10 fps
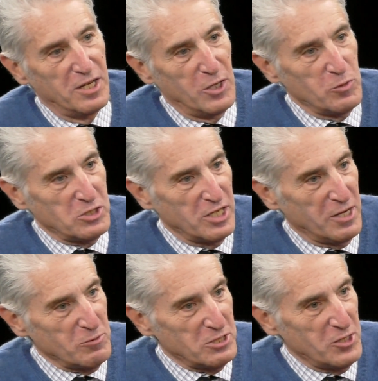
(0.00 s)
I always say
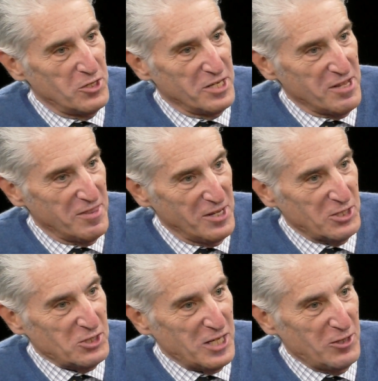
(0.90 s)
I was there on an
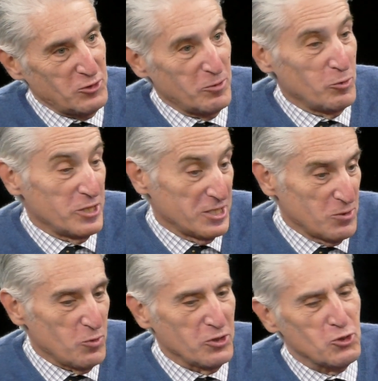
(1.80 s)
athletic scholarship, which
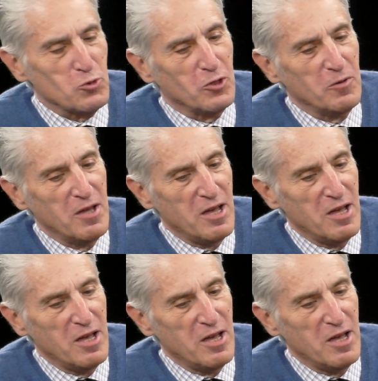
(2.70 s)
isn't really true.